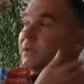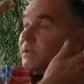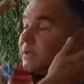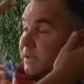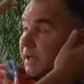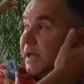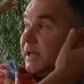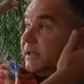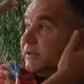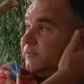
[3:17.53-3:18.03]

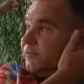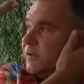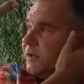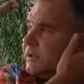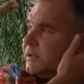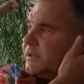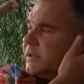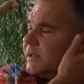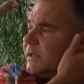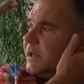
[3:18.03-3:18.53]
side
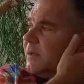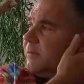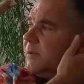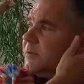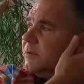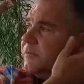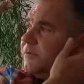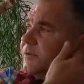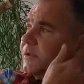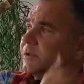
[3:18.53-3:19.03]
effects that come
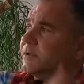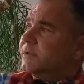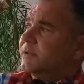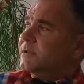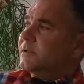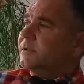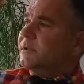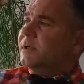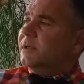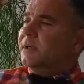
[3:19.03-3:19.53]
out of this.
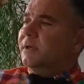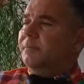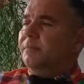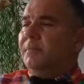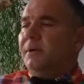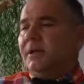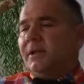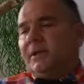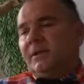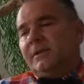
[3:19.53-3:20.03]

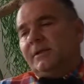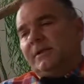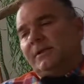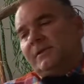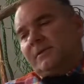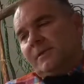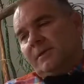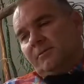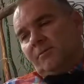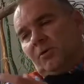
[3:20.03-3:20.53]
But in the
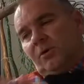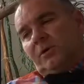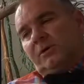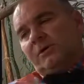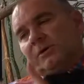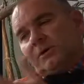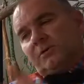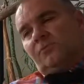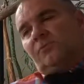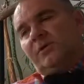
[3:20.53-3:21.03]
East, they're more
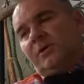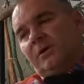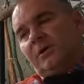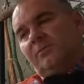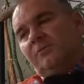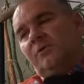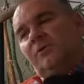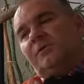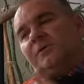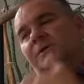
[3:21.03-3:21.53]
concerned with the
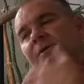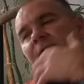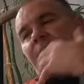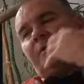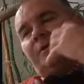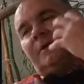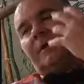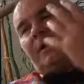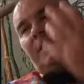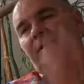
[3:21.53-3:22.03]
community.
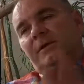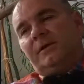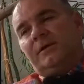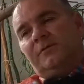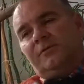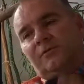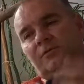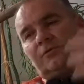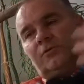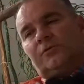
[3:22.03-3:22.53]
And the idea
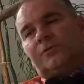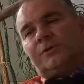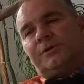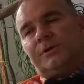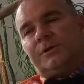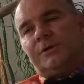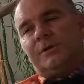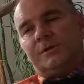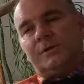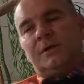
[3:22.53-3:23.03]
of
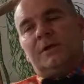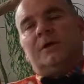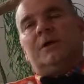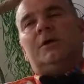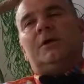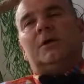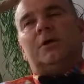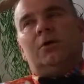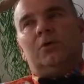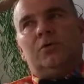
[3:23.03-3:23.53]
Fudoshin is
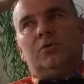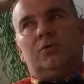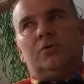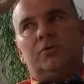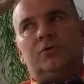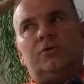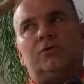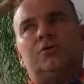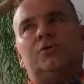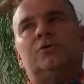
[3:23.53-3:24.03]
you
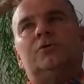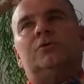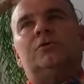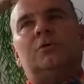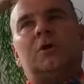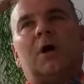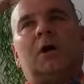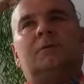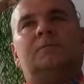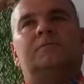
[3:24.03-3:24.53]
should
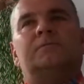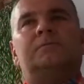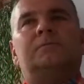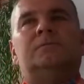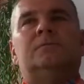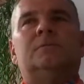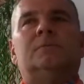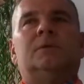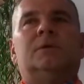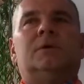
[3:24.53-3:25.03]
not
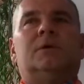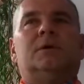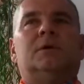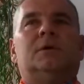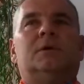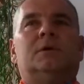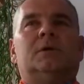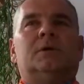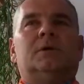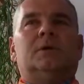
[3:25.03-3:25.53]

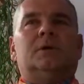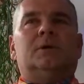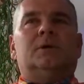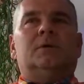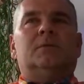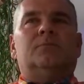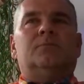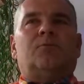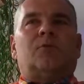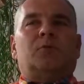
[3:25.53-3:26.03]
uh,
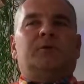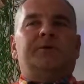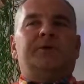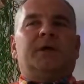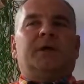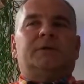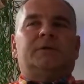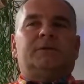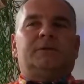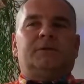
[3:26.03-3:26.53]

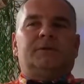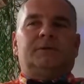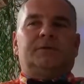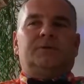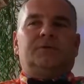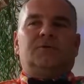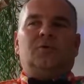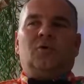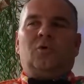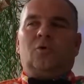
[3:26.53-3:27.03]
project
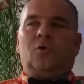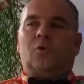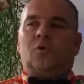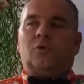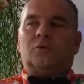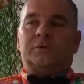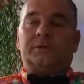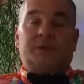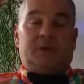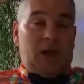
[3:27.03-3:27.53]

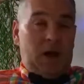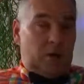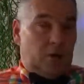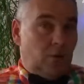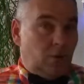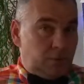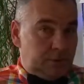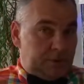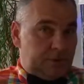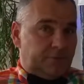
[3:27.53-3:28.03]
your
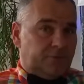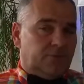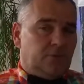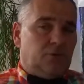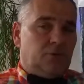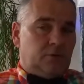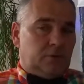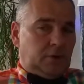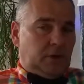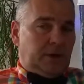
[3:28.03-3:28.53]
sorrows if
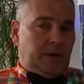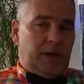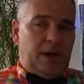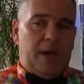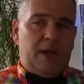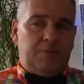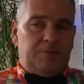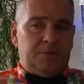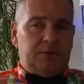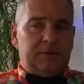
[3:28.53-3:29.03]
you're
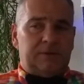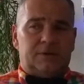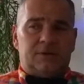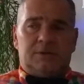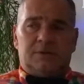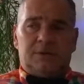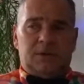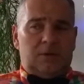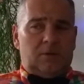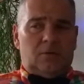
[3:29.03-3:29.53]
unhappy,
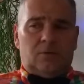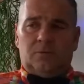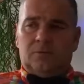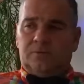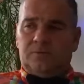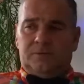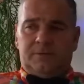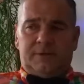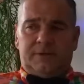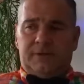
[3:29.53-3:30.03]
sorrow,
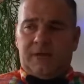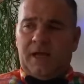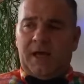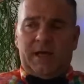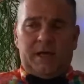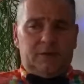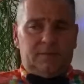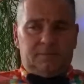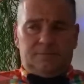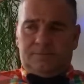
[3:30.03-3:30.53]

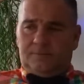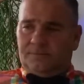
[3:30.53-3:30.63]
sad,